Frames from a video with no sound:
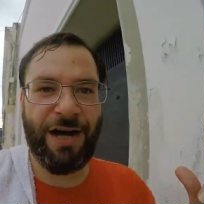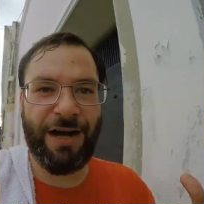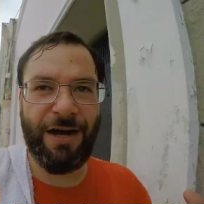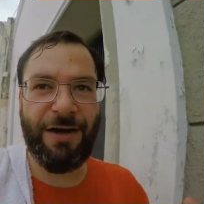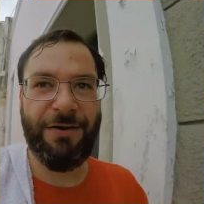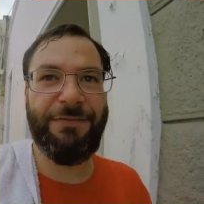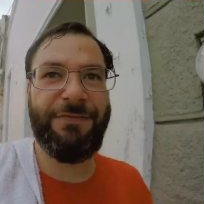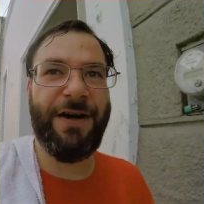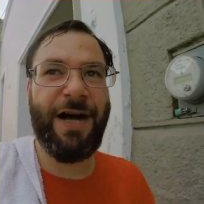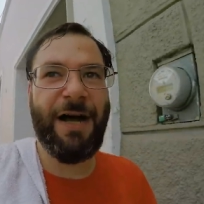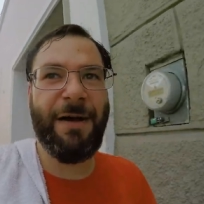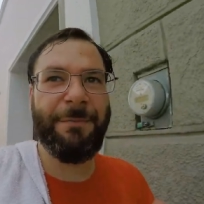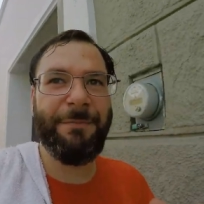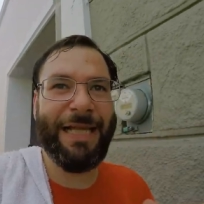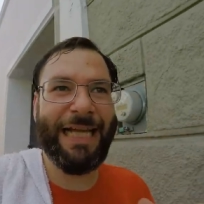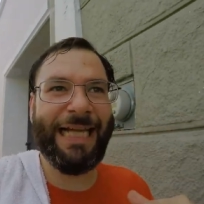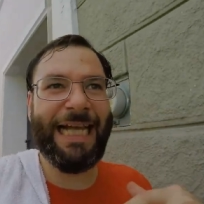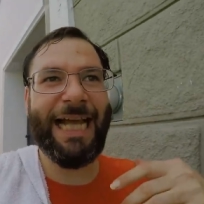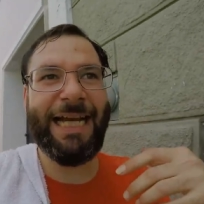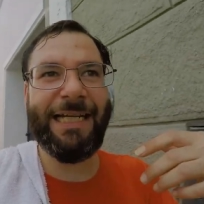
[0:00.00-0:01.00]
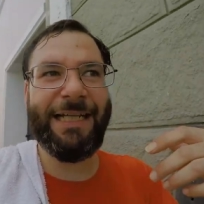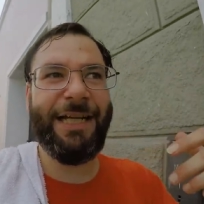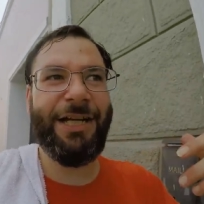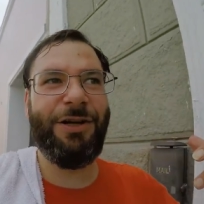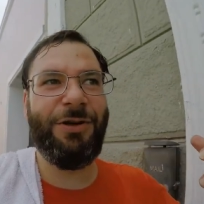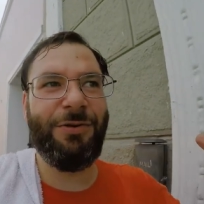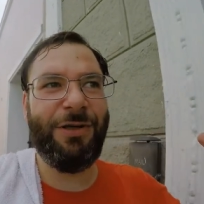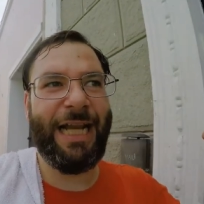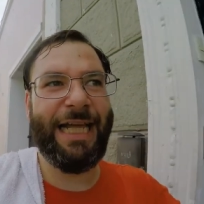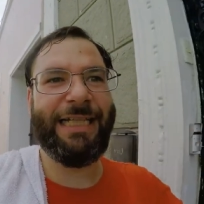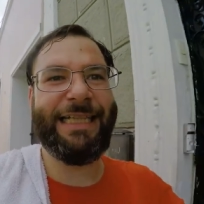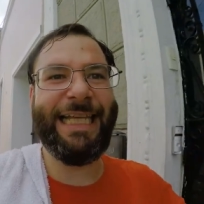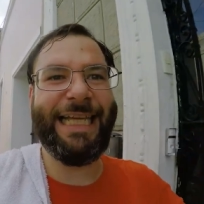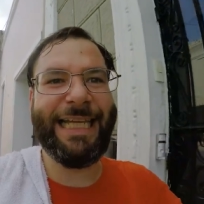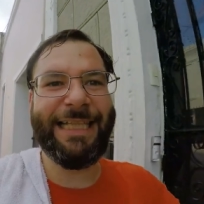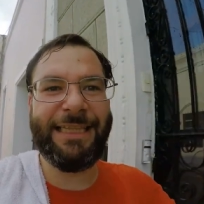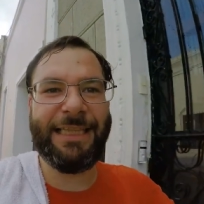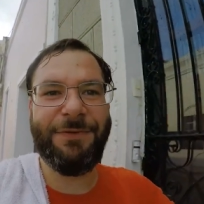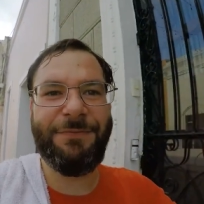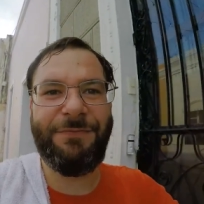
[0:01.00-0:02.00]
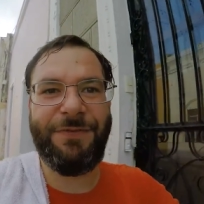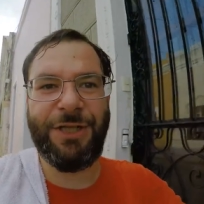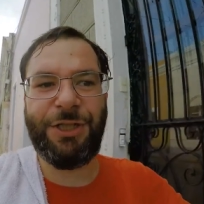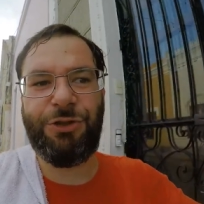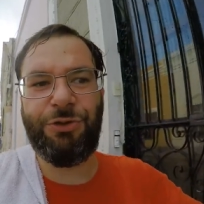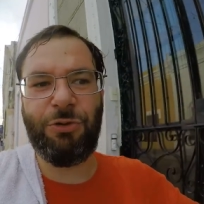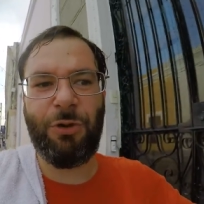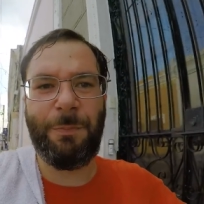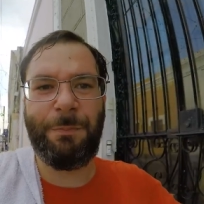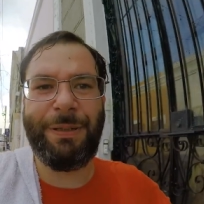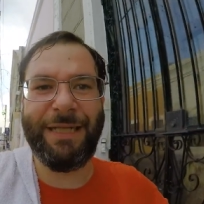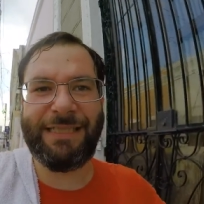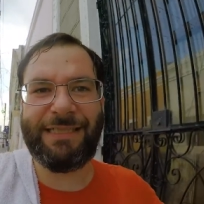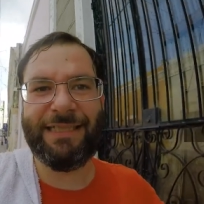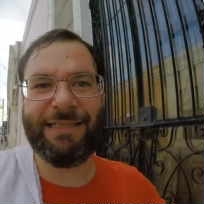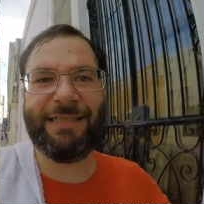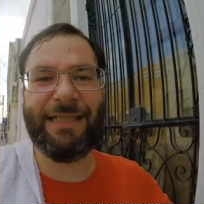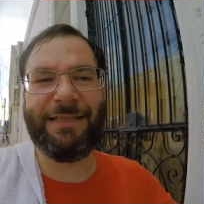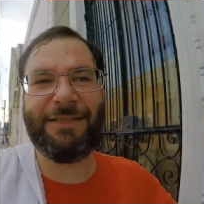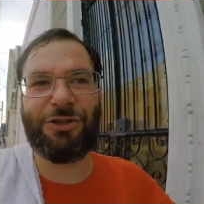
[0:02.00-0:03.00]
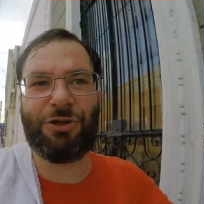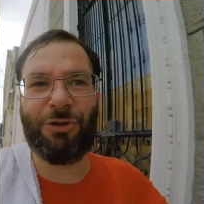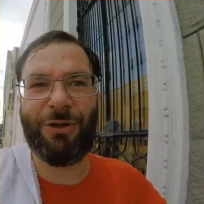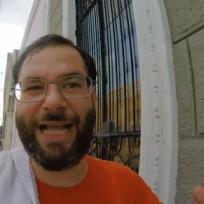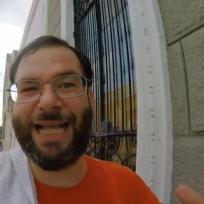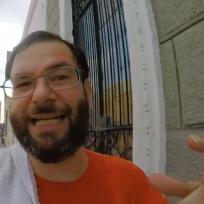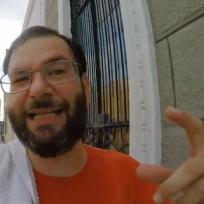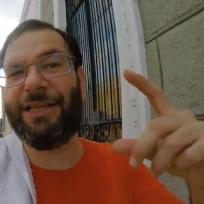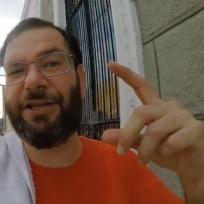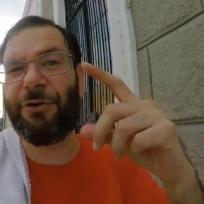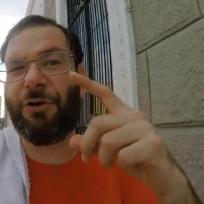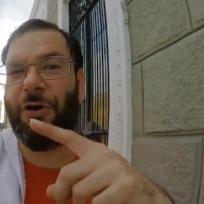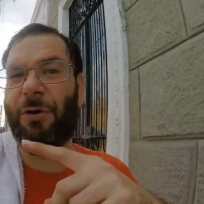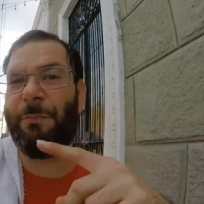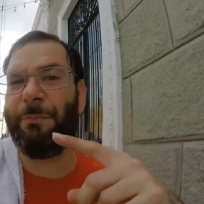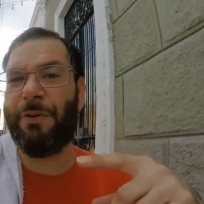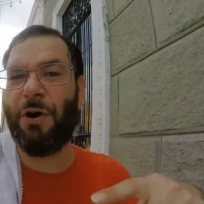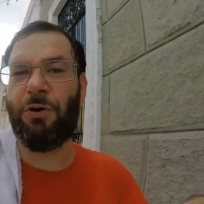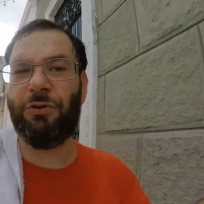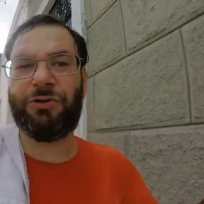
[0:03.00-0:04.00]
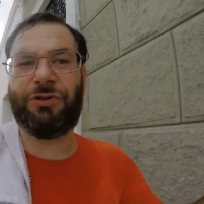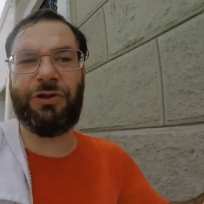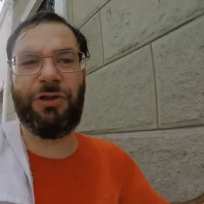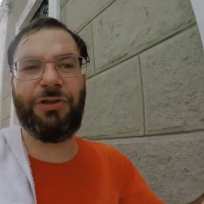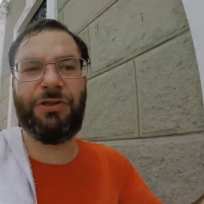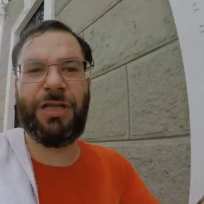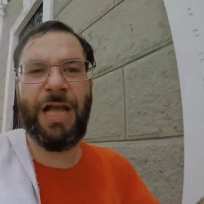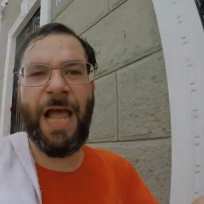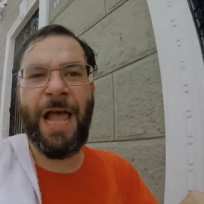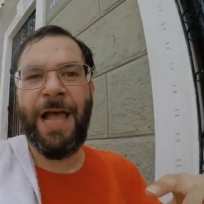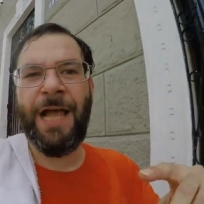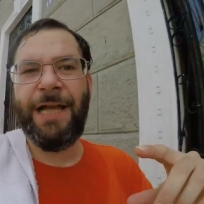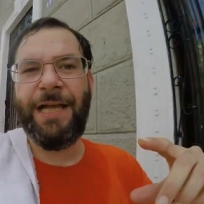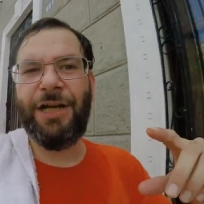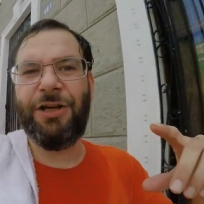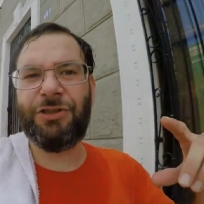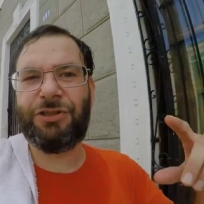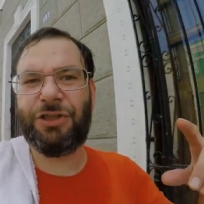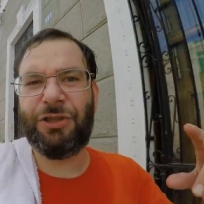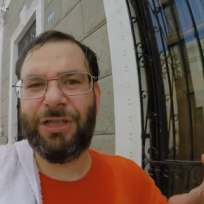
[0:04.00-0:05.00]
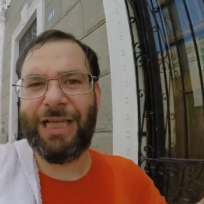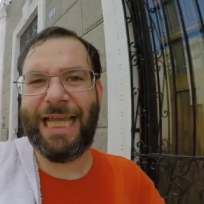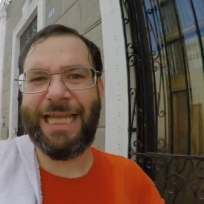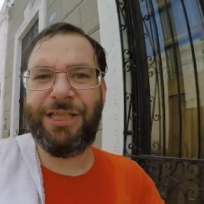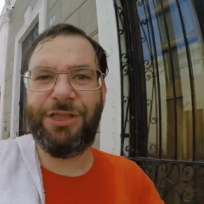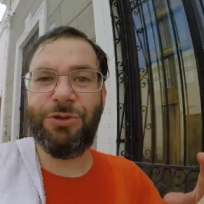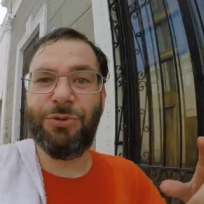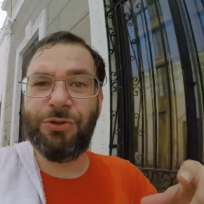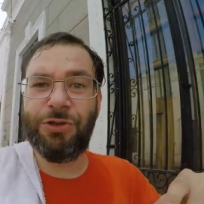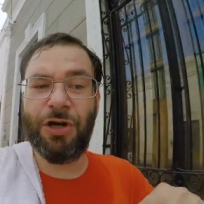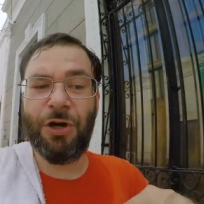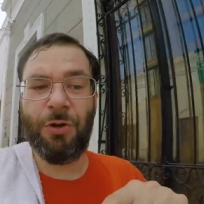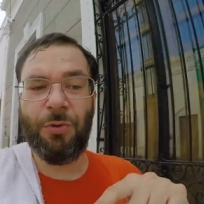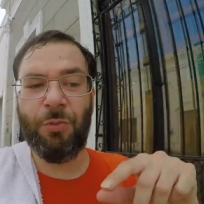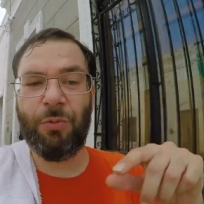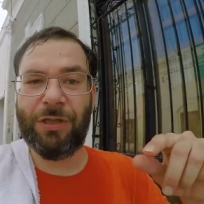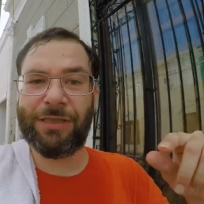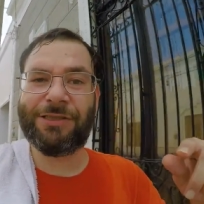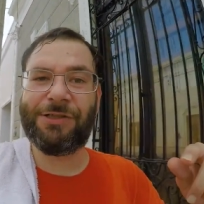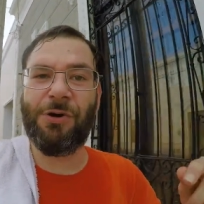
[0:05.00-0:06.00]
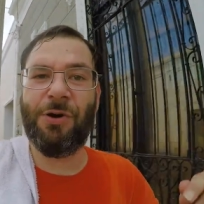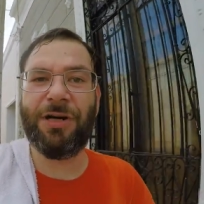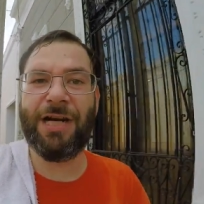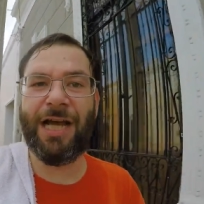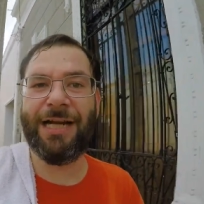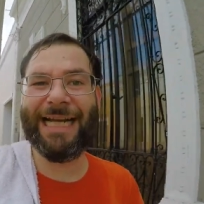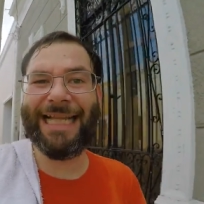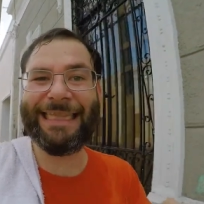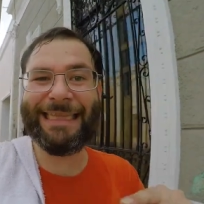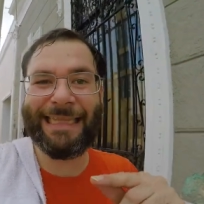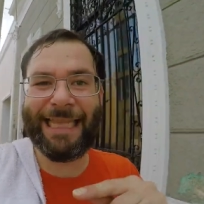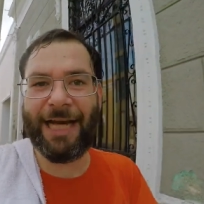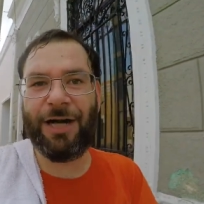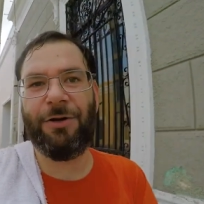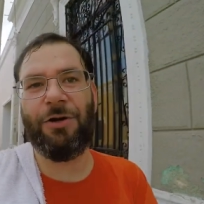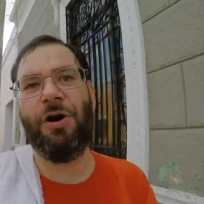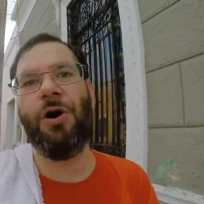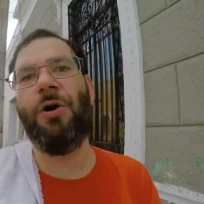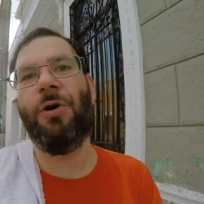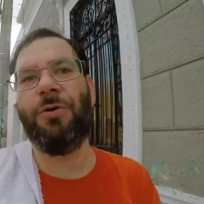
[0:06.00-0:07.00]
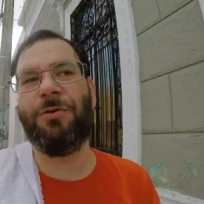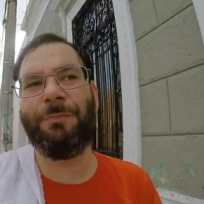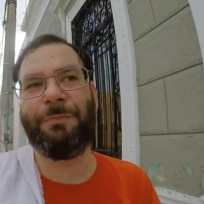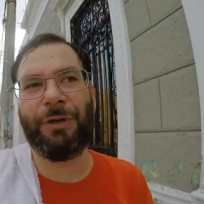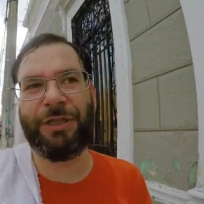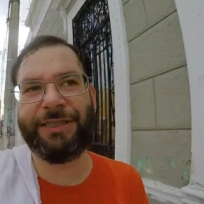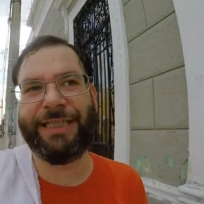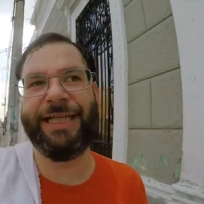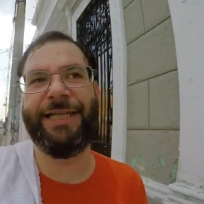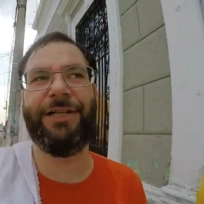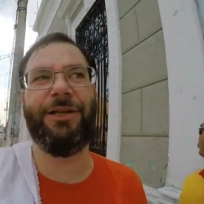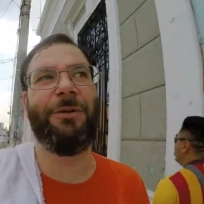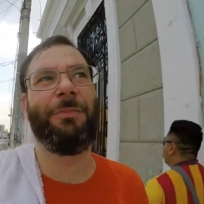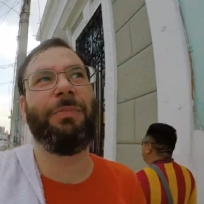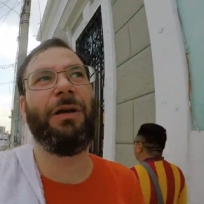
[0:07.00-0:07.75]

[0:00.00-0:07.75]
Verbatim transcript: of um again, you know, like the individual businesses created their own posters, you know, to let you know what's going on at their own particular